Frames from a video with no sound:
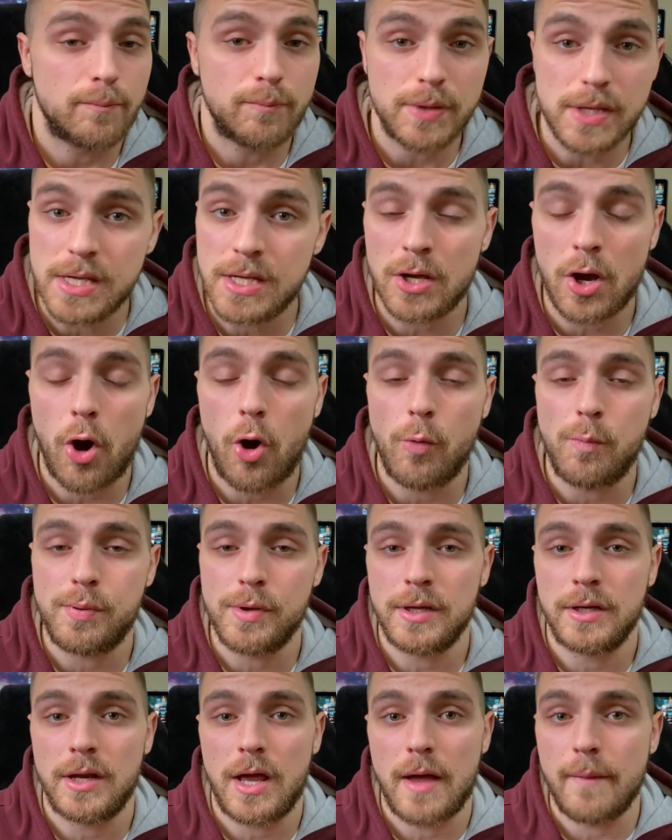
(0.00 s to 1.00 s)
being
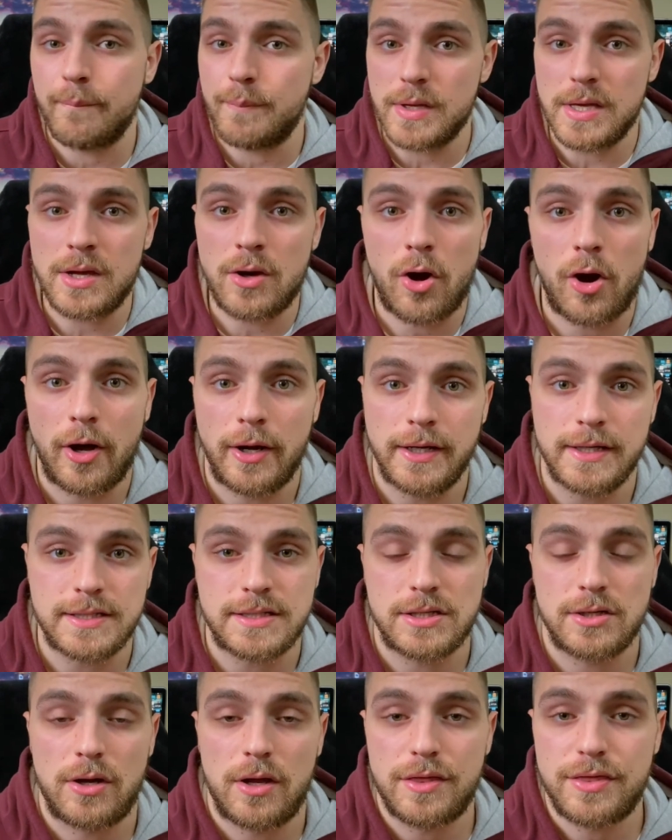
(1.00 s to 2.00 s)
open and being
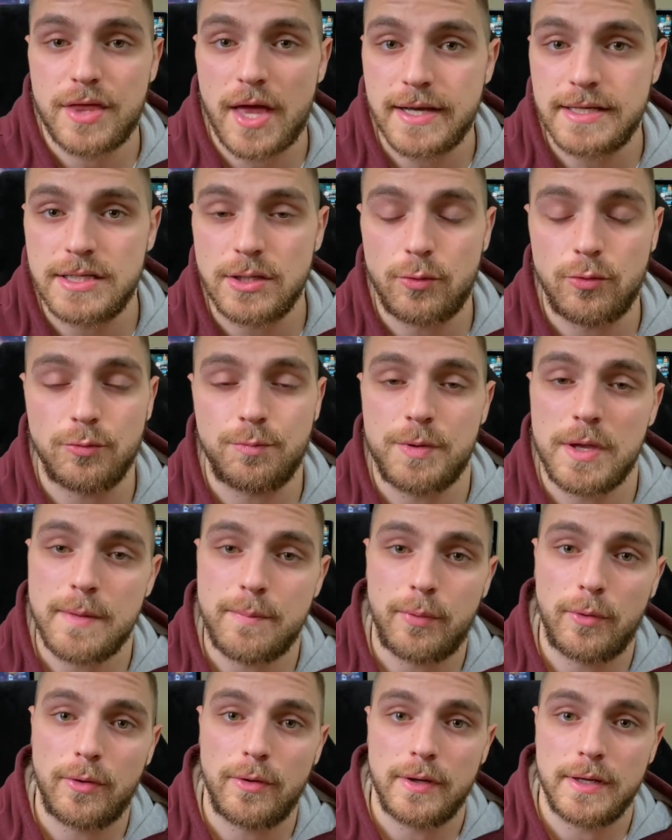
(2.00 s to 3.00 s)
honest and authentic with
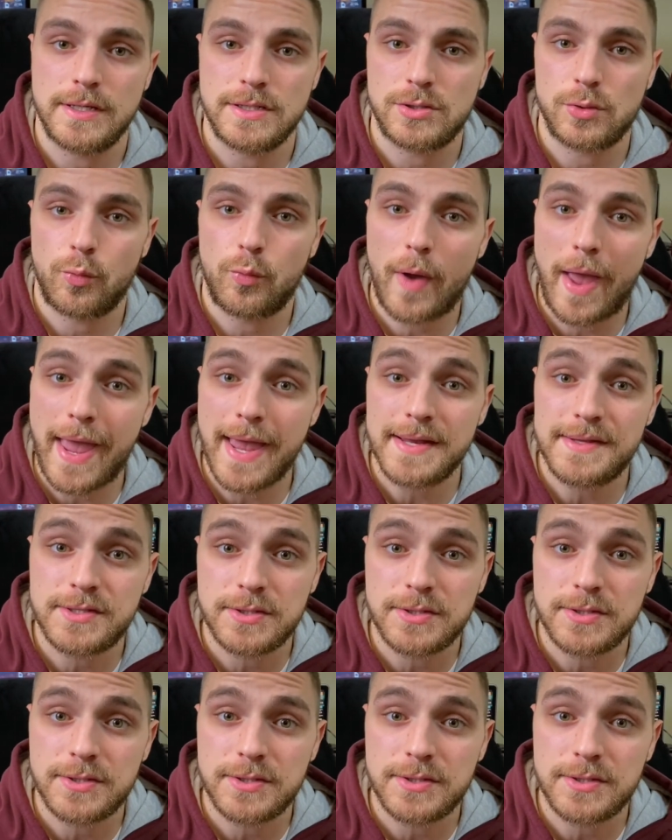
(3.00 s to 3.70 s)
people is a way